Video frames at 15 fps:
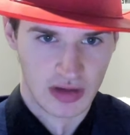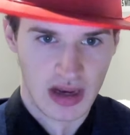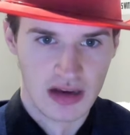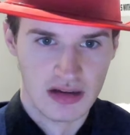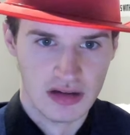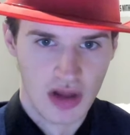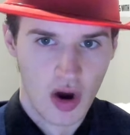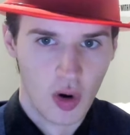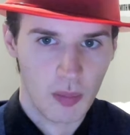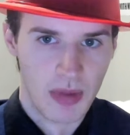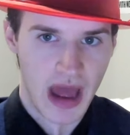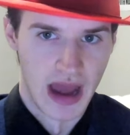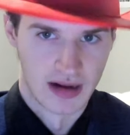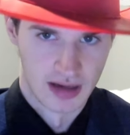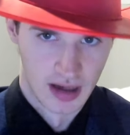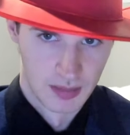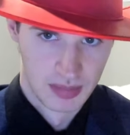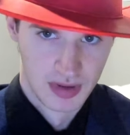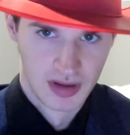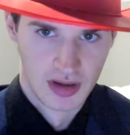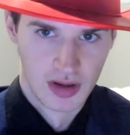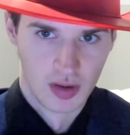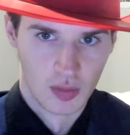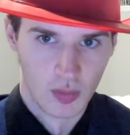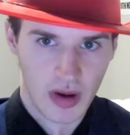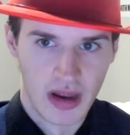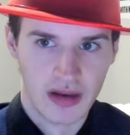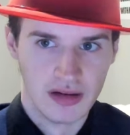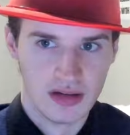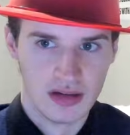and no backup
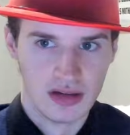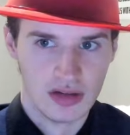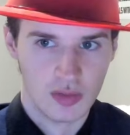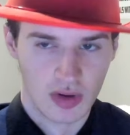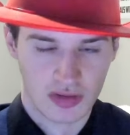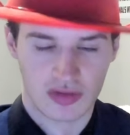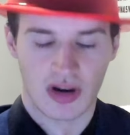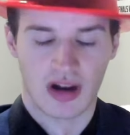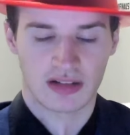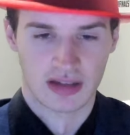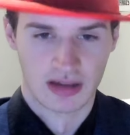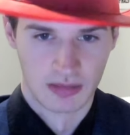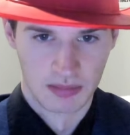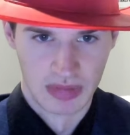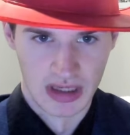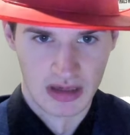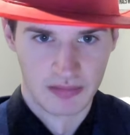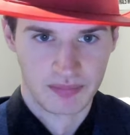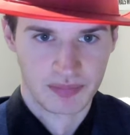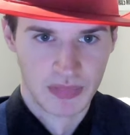when you are trying to compete.